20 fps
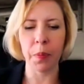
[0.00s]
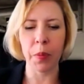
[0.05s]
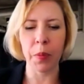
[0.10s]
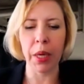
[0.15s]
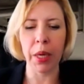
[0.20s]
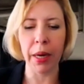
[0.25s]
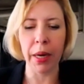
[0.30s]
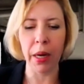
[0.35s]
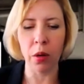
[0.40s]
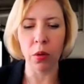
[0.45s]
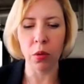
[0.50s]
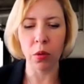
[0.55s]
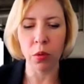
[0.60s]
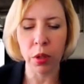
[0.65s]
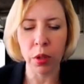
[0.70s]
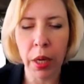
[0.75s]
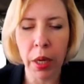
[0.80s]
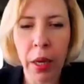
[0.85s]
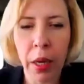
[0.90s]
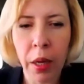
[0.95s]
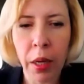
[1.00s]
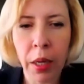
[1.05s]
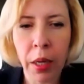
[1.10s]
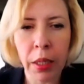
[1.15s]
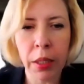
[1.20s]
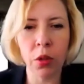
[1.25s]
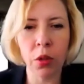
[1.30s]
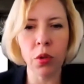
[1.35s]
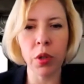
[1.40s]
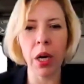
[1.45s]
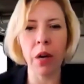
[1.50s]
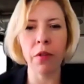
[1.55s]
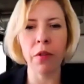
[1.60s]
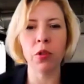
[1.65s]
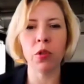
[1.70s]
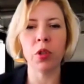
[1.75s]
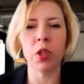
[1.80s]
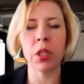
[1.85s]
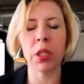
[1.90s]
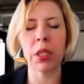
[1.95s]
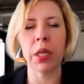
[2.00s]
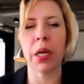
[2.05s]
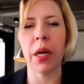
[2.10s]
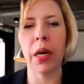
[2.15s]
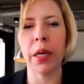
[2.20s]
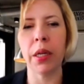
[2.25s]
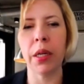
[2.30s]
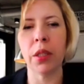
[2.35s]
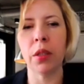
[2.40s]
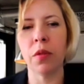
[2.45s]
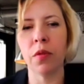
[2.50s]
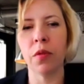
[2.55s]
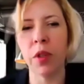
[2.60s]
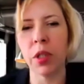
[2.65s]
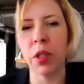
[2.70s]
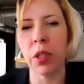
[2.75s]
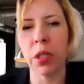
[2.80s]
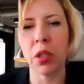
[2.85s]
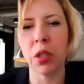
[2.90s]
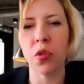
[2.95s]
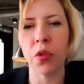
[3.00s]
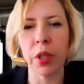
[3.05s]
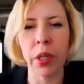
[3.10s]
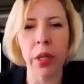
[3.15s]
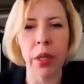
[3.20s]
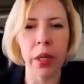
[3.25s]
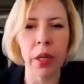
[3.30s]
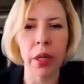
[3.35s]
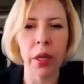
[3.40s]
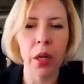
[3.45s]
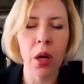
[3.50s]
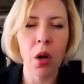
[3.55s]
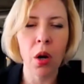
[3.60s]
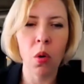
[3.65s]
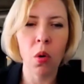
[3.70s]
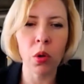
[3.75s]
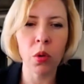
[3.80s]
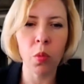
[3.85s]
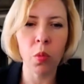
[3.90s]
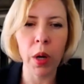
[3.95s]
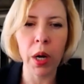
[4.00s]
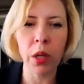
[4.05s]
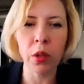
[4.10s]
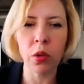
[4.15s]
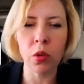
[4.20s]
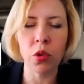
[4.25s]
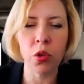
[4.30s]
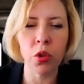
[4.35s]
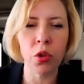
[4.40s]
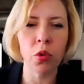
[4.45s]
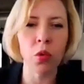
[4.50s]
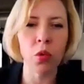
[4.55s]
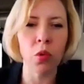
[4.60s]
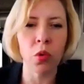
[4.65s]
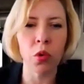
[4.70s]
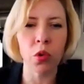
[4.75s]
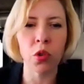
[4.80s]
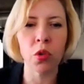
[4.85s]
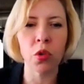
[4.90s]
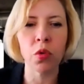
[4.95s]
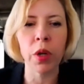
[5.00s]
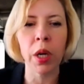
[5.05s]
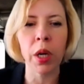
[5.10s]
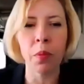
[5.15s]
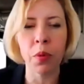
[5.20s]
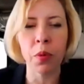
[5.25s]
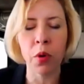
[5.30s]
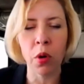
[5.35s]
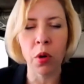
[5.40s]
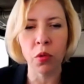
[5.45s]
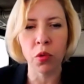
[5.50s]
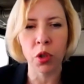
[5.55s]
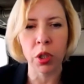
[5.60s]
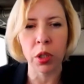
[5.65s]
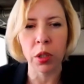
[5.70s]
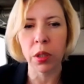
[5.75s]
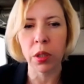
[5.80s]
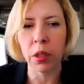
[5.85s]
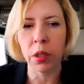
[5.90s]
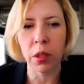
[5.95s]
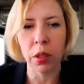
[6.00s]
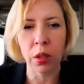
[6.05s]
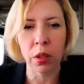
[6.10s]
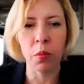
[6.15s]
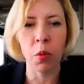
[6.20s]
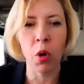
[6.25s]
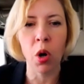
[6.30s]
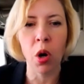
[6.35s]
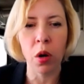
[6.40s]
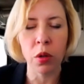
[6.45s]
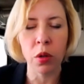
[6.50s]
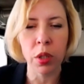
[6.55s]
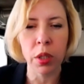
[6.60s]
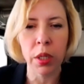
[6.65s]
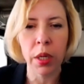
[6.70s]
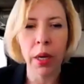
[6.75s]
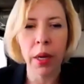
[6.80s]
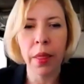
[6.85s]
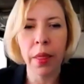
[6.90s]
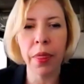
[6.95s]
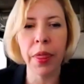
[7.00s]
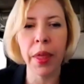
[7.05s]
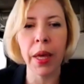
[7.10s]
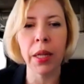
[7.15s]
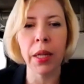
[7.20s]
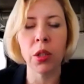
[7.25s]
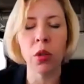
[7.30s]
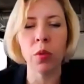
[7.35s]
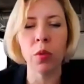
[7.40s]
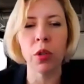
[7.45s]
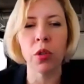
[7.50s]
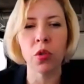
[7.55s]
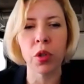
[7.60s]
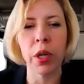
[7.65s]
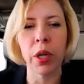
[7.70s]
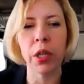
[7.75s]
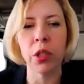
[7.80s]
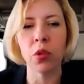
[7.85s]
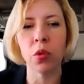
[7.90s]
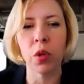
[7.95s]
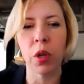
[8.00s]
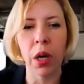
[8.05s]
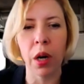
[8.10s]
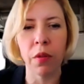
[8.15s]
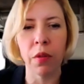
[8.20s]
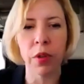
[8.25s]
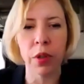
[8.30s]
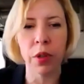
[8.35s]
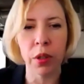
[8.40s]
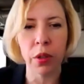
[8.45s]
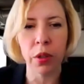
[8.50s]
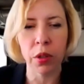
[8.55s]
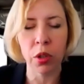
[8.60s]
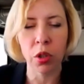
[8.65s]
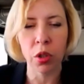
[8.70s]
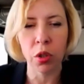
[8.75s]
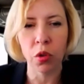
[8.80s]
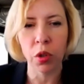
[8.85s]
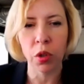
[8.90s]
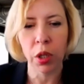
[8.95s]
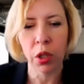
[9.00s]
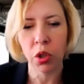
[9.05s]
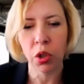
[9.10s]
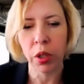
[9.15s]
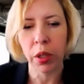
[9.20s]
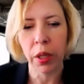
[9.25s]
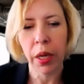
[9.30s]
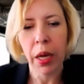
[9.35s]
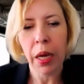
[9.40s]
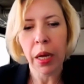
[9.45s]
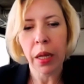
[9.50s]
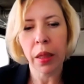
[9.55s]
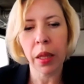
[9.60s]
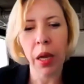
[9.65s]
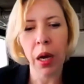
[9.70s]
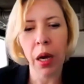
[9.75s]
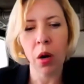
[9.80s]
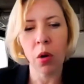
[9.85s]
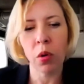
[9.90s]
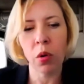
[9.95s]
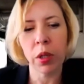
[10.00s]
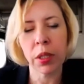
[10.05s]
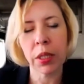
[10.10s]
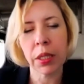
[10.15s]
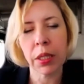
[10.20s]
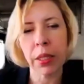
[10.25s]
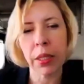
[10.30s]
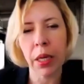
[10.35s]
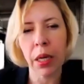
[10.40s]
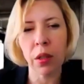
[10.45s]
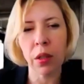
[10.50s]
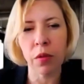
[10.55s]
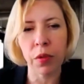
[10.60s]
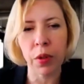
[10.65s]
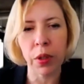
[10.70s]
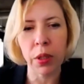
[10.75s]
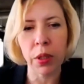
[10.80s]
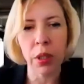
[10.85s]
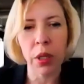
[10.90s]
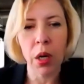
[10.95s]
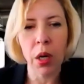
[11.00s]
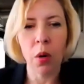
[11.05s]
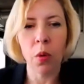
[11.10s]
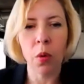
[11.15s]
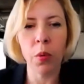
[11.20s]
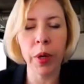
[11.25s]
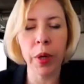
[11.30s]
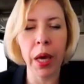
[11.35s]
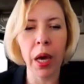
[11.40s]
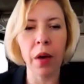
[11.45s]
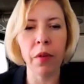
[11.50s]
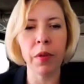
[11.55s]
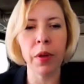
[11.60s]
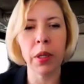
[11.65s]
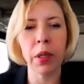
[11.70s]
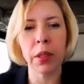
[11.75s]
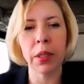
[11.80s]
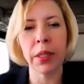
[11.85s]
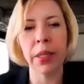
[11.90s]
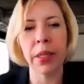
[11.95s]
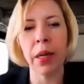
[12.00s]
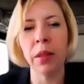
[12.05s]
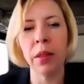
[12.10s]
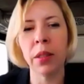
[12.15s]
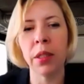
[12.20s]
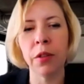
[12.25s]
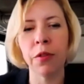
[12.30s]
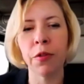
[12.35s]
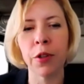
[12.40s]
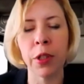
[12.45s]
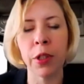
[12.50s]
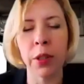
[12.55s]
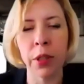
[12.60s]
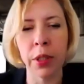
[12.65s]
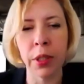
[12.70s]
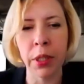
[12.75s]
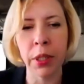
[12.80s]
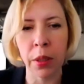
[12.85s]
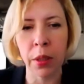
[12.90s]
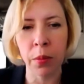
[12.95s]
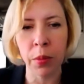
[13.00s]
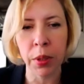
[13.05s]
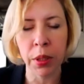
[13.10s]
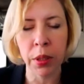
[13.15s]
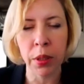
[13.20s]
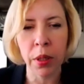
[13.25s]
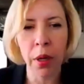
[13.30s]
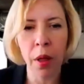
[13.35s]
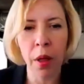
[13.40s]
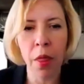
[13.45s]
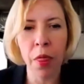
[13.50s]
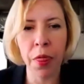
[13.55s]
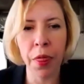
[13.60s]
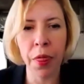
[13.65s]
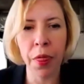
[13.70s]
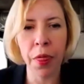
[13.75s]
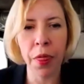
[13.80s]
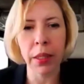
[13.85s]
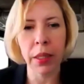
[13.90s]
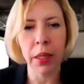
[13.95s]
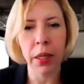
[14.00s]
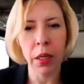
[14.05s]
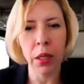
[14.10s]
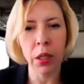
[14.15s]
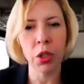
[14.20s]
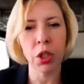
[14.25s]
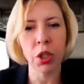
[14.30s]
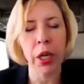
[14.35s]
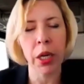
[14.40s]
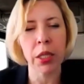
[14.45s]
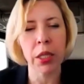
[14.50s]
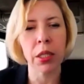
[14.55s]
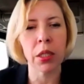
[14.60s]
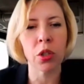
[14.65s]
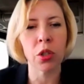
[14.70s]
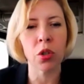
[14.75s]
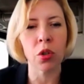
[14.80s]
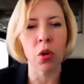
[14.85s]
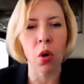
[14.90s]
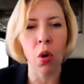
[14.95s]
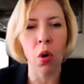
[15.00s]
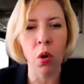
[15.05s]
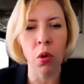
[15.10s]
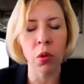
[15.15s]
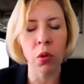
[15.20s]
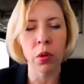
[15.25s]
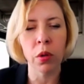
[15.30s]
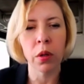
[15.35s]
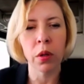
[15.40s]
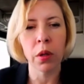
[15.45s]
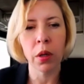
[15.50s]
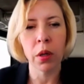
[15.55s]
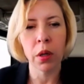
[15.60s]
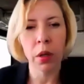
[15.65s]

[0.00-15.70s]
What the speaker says: account, you have to decide very strictly on 1 or 2 or 3 approaches at most that you will try to cover the situation. Now, instead of it, we're having 10 different teams that each has its own,